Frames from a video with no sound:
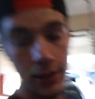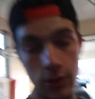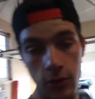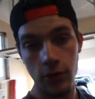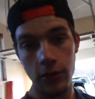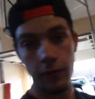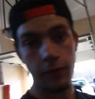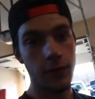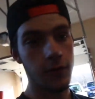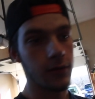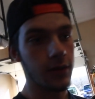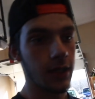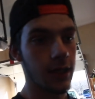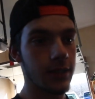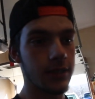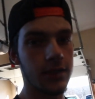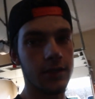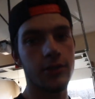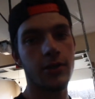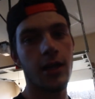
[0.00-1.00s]
sold a few
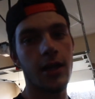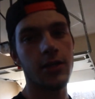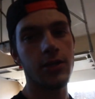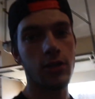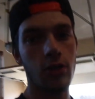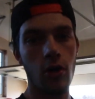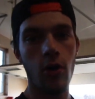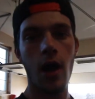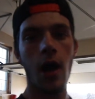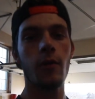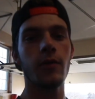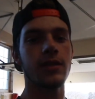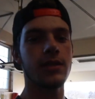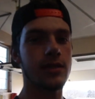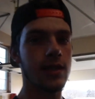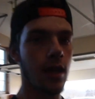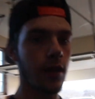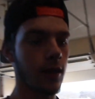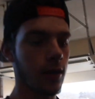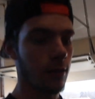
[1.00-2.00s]
things. As you guys know, I was
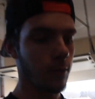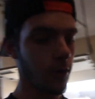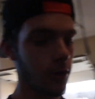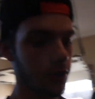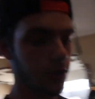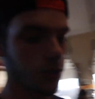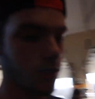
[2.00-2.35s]
selling a bunch